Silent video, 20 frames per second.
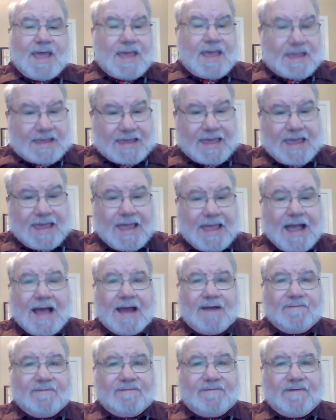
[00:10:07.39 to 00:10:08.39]
He
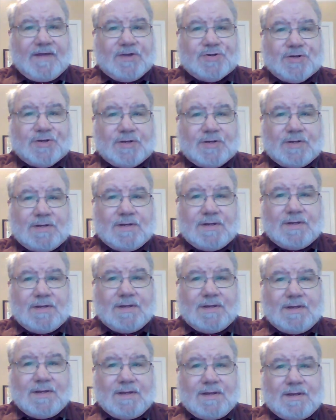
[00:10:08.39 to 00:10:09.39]
had a vision,
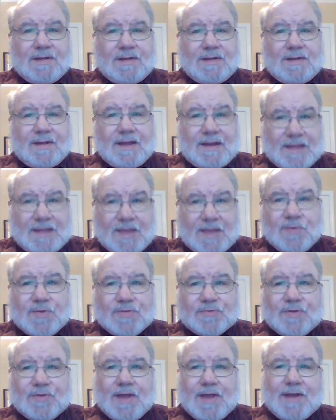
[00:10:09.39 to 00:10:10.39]
and he
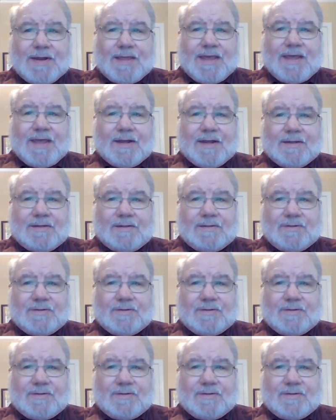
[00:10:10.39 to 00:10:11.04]
was trying to get